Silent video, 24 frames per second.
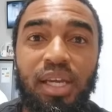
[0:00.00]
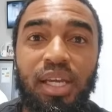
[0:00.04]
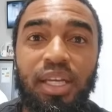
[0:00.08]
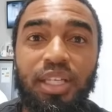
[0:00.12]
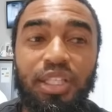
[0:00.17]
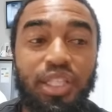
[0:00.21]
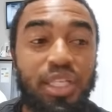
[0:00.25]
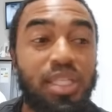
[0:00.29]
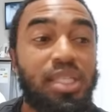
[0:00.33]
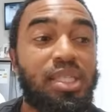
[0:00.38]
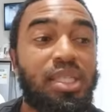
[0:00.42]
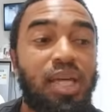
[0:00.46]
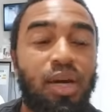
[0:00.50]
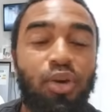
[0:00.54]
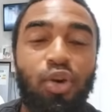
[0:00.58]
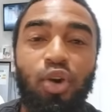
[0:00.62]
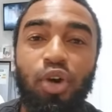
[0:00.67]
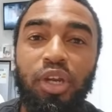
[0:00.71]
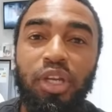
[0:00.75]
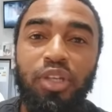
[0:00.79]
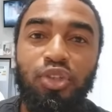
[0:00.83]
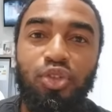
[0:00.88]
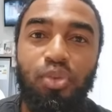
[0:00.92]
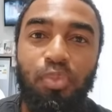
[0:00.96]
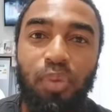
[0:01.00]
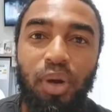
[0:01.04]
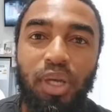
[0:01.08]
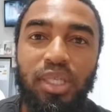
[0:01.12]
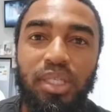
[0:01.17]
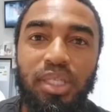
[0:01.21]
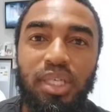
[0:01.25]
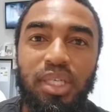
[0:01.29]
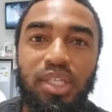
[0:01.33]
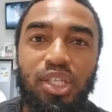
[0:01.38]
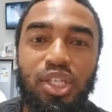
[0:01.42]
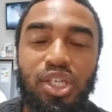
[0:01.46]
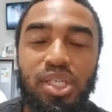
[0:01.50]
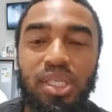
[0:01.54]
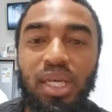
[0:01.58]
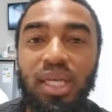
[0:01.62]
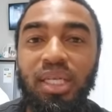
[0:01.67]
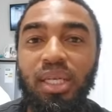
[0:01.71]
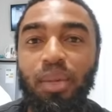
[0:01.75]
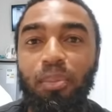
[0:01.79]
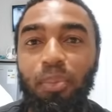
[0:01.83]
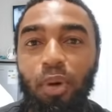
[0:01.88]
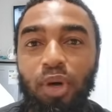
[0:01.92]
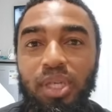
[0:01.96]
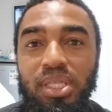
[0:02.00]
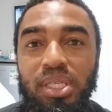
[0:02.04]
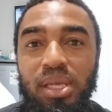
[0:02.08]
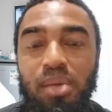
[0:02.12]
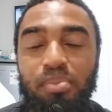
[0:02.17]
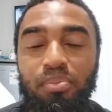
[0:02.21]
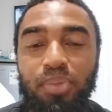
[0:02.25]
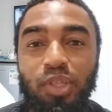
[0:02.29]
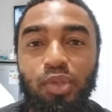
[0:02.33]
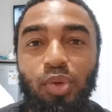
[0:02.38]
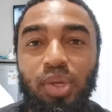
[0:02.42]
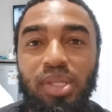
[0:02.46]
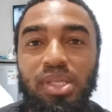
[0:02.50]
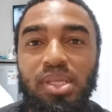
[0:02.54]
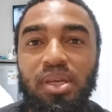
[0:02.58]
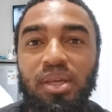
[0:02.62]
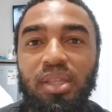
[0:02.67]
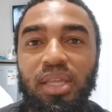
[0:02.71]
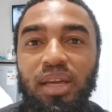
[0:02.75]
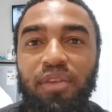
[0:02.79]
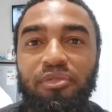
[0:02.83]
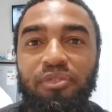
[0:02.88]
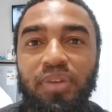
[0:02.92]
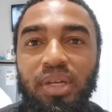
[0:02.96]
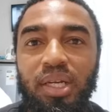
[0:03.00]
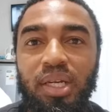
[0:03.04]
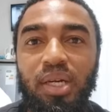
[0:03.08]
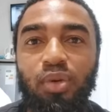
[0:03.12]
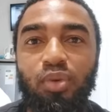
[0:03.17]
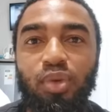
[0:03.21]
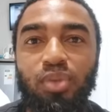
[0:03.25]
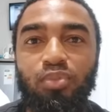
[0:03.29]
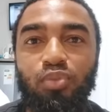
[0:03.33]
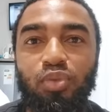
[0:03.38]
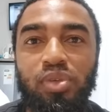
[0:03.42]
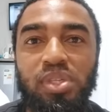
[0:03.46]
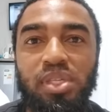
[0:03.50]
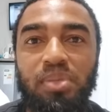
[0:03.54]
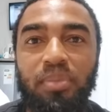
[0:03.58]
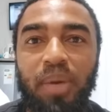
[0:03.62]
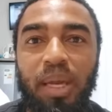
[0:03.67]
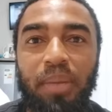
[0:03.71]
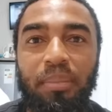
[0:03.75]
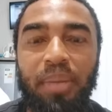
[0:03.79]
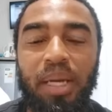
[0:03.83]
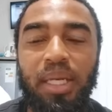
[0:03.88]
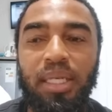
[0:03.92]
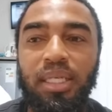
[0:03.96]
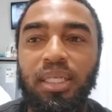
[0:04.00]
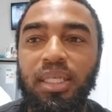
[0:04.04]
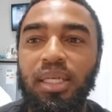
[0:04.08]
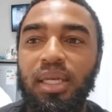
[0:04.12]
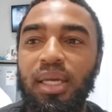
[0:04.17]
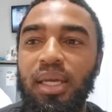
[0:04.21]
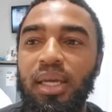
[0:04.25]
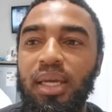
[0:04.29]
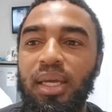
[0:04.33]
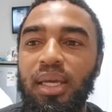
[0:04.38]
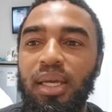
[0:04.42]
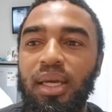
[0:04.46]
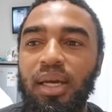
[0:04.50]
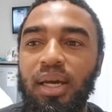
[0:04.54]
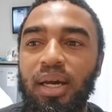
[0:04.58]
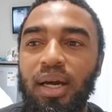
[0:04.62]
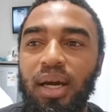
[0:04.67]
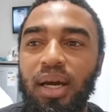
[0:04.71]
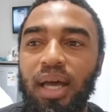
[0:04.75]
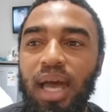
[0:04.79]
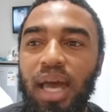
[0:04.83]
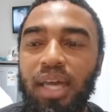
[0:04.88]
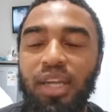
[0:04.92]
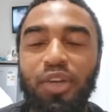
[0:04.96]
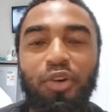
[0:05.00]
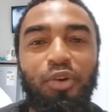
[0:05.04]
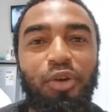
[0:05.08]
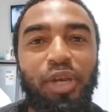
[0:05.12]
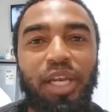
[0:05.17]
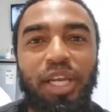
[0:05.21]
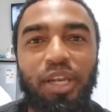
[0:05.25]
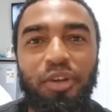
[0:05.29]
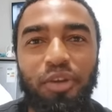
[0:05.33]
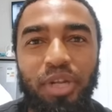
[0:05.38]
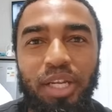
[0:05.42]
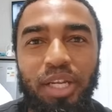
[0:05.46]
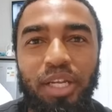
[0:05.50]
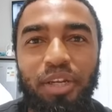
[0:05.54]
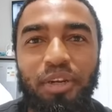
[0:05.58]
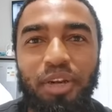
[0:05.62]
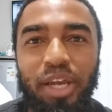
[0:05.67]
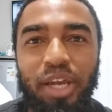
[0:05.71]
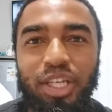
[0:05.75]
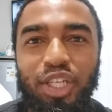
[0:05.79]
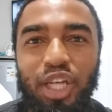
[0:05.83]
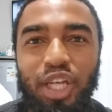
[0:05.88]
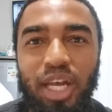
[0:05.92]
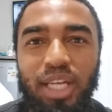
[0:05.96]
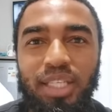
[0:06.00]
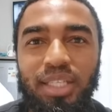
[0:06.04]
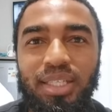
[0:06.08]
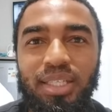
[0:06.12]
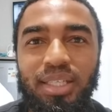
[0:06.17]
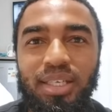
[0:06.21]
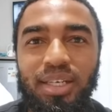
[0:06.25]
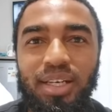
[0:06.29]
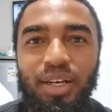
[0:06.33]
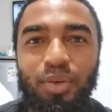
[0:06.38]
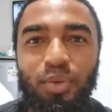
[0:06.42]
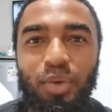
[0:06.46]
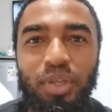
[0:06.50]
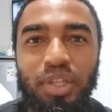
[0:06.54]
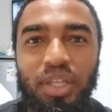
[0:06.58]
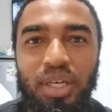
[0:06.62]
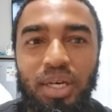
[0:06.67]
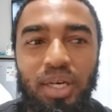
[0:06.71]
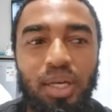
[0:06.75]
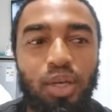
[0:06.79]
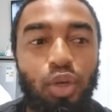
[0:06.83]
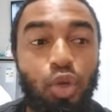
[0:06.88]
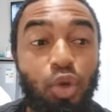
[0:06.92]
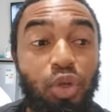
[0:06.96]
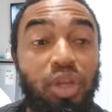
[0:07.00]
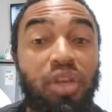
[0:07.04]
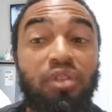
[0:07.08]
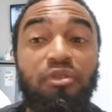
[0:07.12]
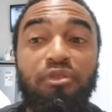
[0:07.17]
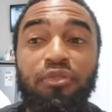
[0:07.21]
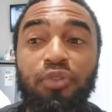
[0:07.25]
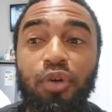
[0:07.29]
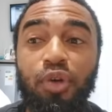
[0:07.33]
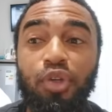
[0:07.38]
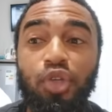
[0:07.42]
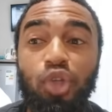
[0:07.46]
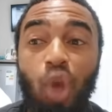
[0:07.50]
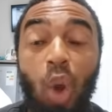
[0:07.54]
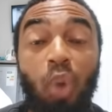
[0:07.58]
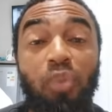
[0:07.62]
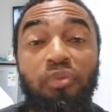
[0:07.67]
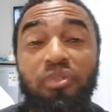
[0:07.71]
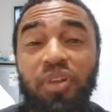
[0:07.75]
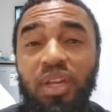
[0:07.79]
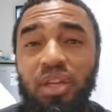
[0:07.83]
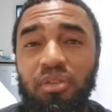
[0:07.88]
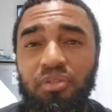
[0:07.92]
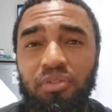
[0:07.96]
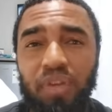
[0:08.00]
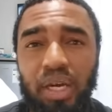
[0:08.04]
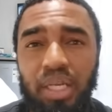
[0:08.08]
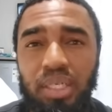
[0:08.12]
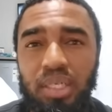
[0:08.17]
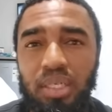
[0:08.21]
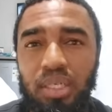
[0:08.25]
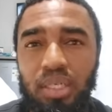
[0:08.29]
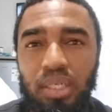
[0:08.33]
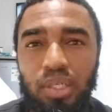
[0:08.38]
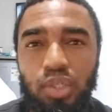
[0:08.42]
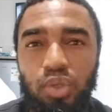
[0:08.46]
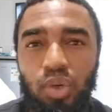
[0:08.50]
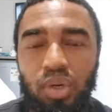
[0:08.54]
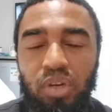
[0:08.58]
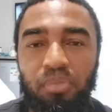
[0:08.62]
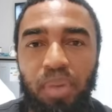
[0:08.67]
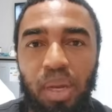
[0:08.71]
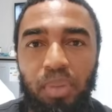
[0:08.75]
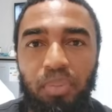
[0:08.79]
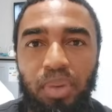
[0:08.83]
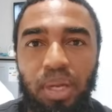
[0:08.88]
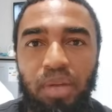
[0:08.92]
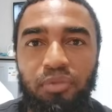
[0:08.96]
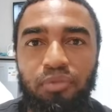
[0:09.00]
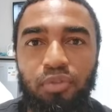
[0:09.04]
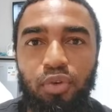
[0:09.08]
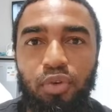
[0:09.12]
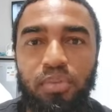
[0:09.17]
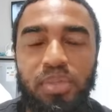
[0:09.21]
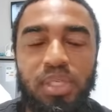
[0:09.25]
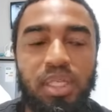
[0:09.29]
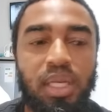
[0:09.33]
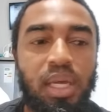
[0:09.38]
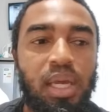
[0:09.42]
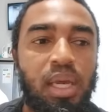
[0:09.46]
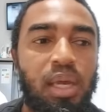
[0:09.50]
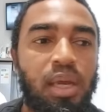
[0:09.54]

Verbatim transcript: She's now gone into politics. She's under Bossa, Build One South Africa with Musi Money. Uh, I had a really, really great chat uh, with her. Looking forward to hopefully inviting her to one of my platforms.